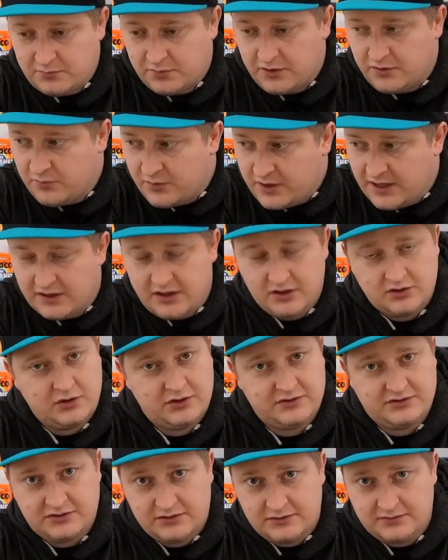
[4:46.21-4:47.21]
with white
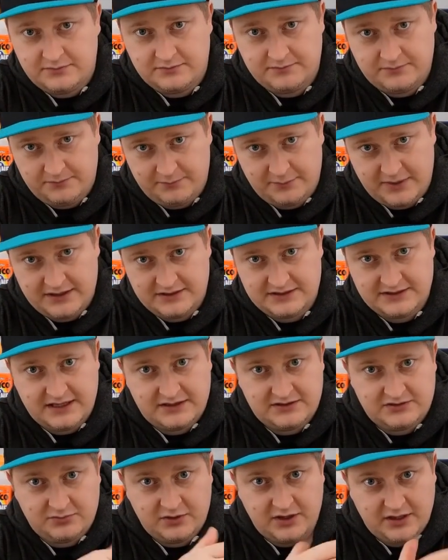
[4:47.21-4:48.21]
cloths. Makes
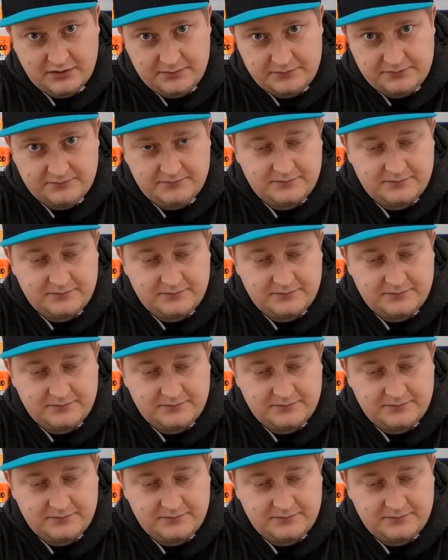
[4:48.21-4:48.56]
sense, right?